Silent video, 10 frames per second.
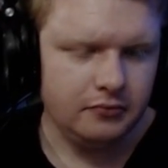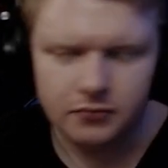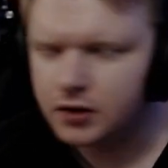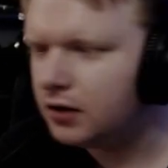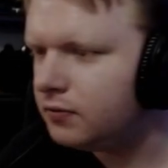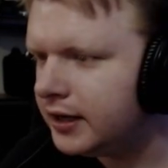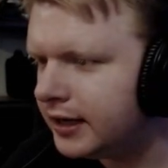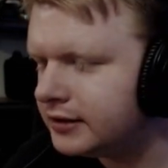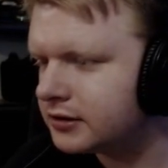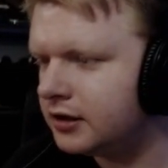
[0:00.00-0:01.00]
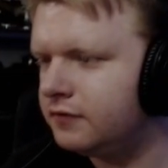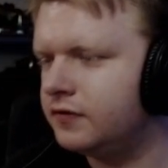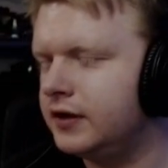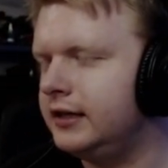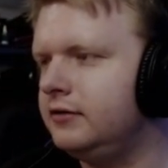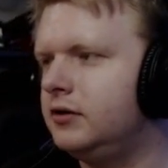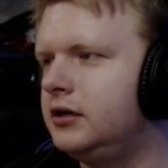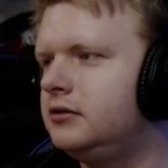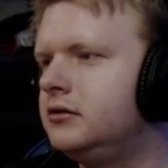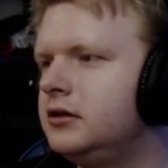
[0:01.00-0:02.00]
Our weekend's gone fairly
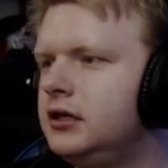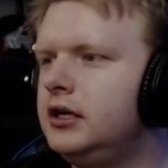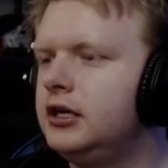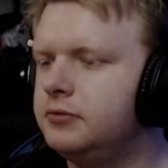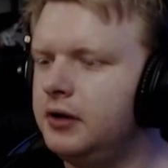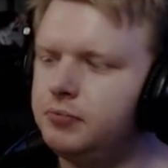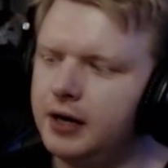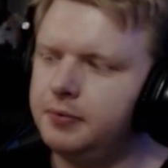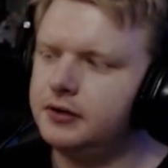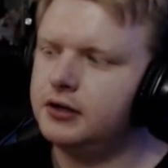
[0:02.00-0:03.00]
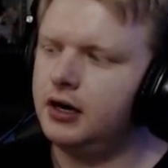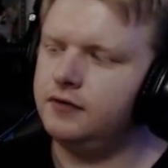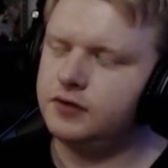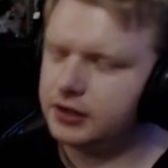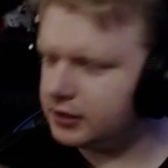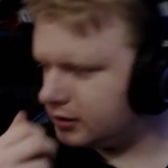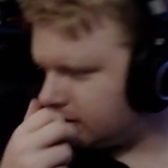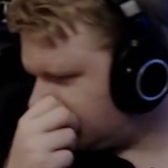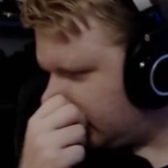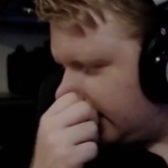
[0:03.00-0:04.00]
well. It's been prepping. I have to
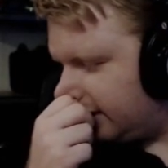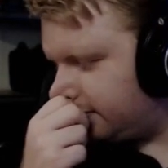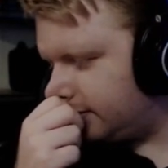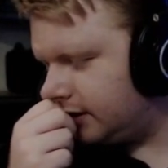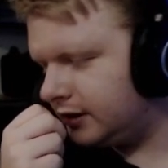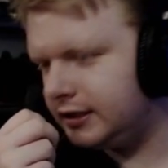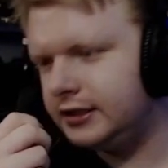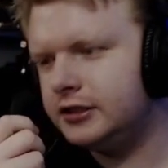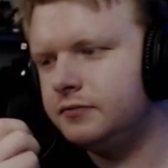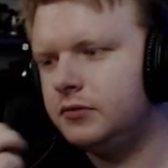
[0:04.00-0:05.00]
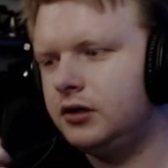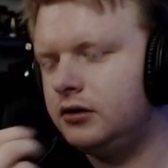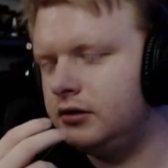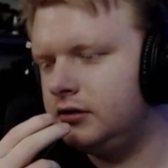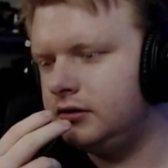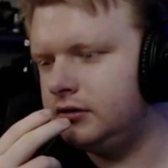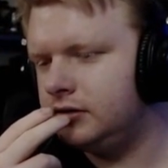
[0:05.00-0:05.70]
get up early tomorrow.